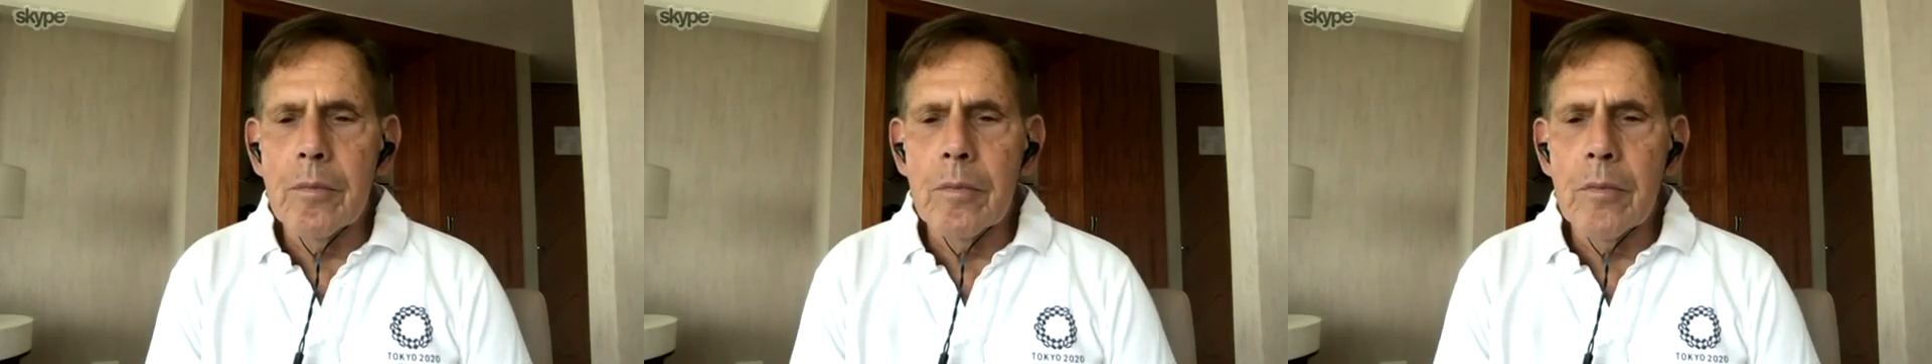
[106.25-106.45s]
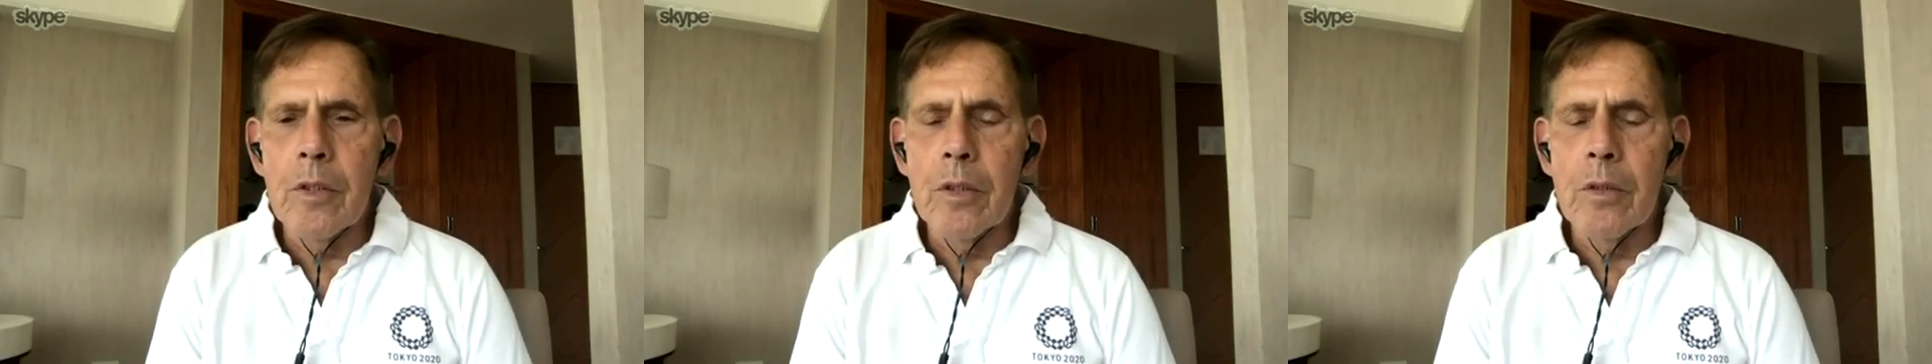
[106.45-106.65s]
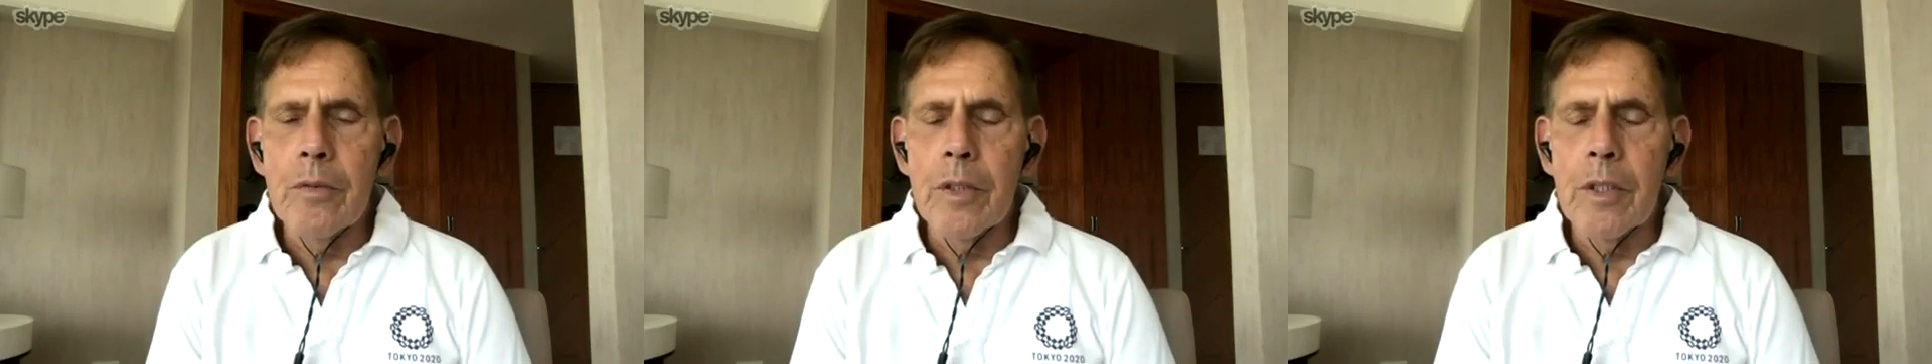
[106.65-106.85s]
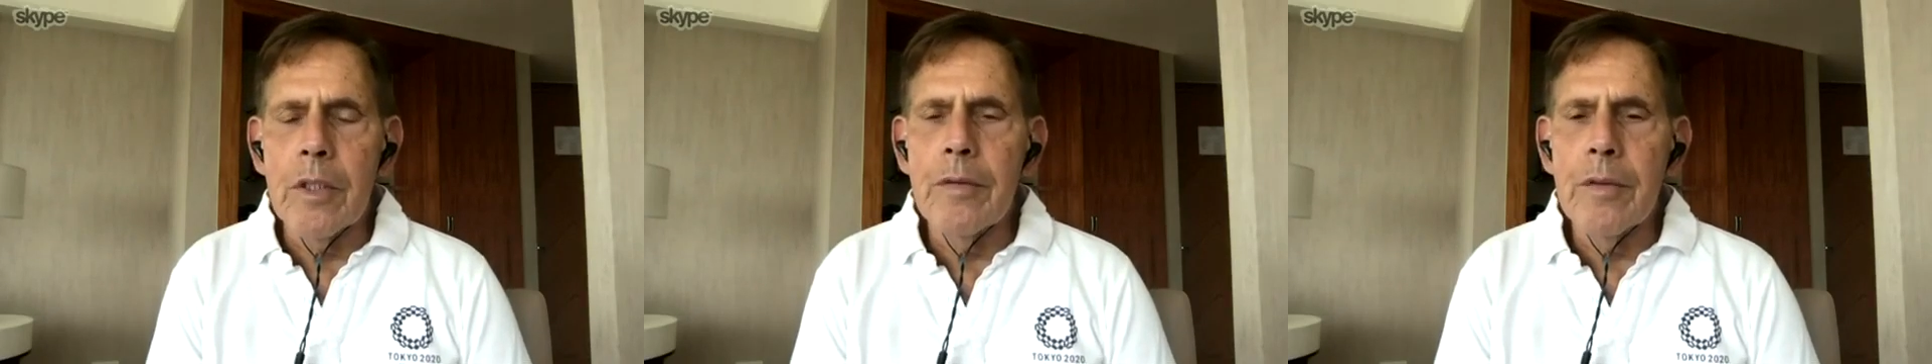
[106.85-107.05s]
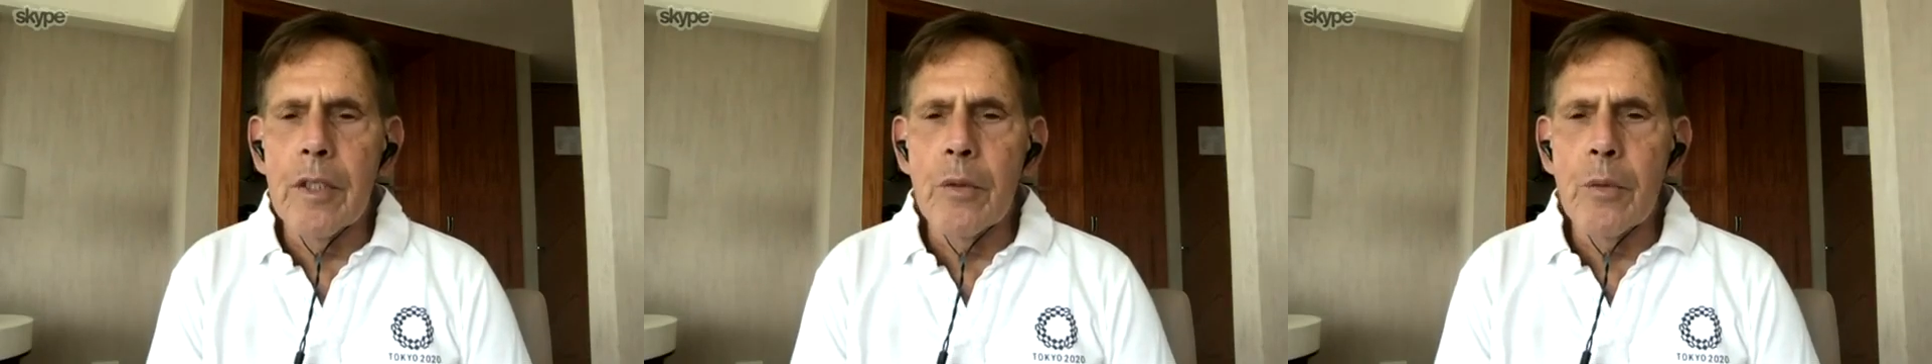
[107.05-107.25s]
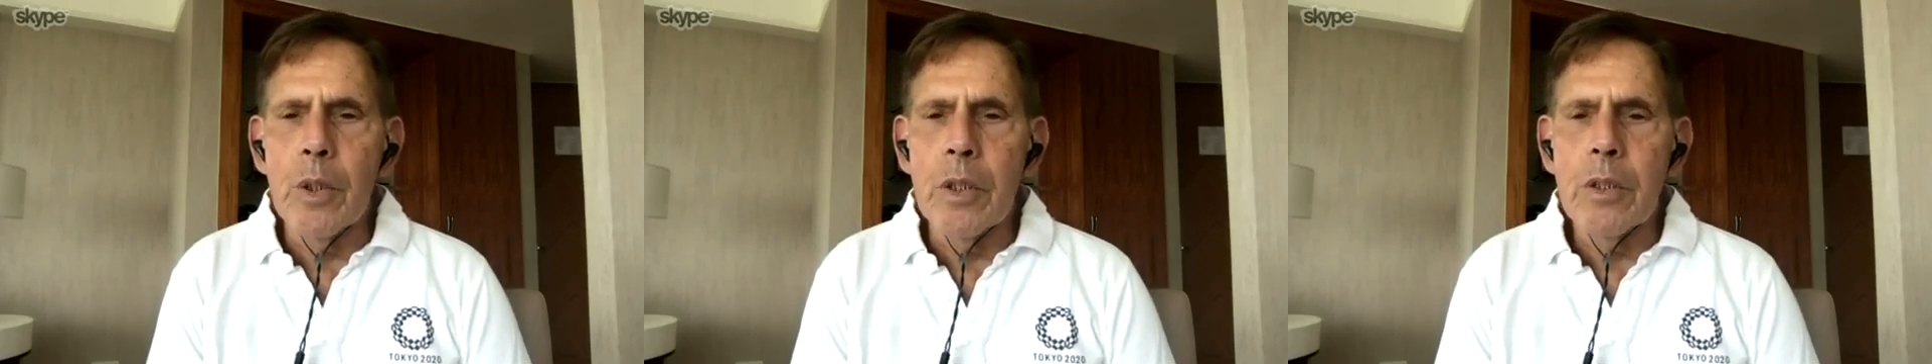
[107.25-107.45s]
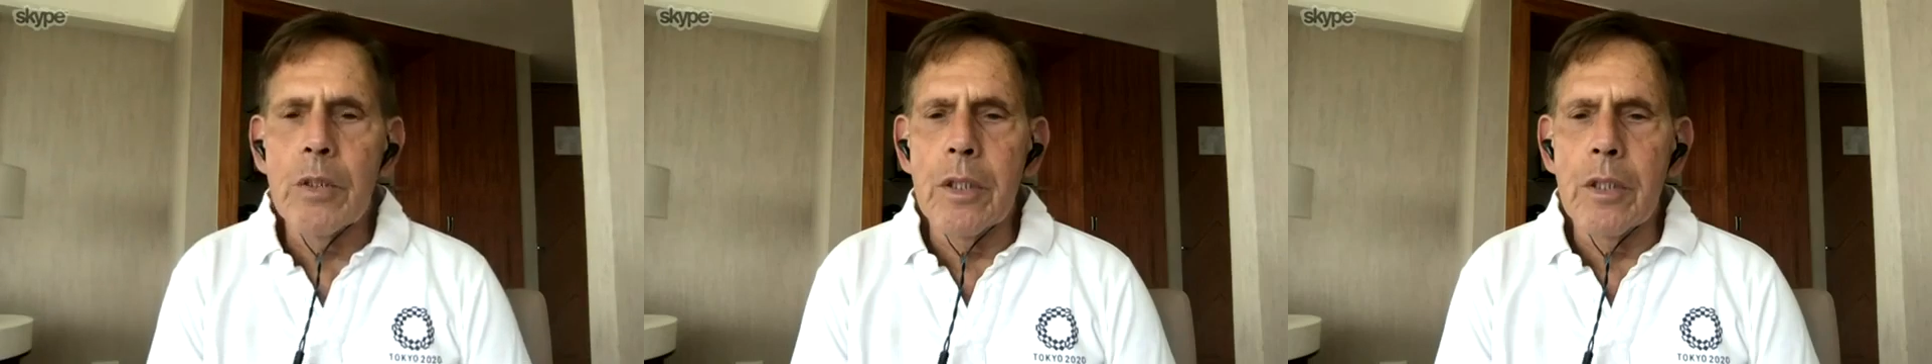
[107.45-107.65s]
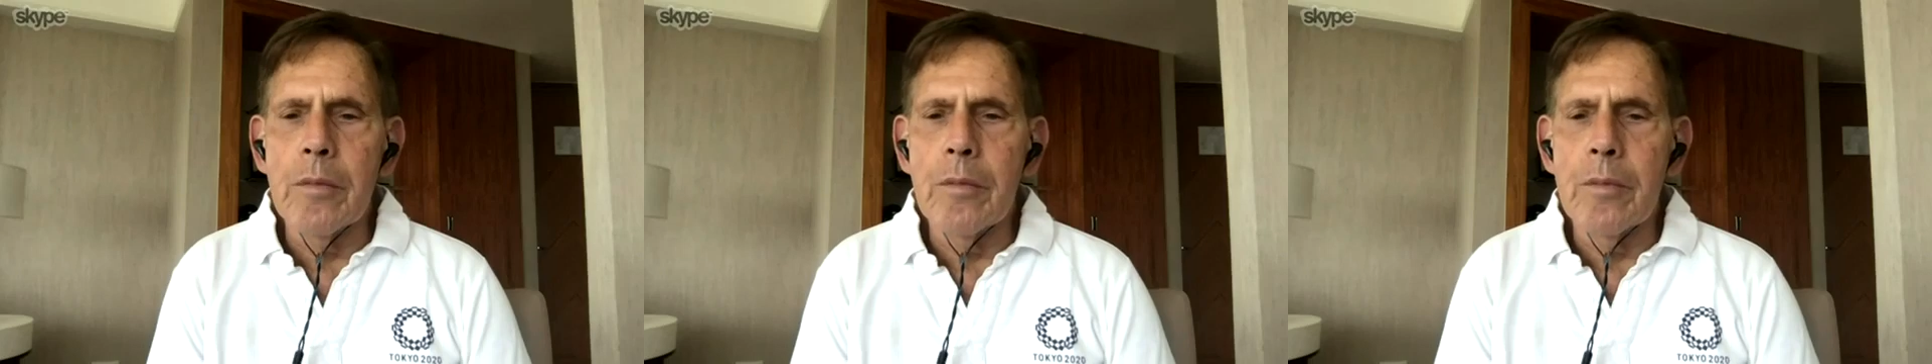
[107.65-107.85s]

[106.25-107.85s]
very, very well done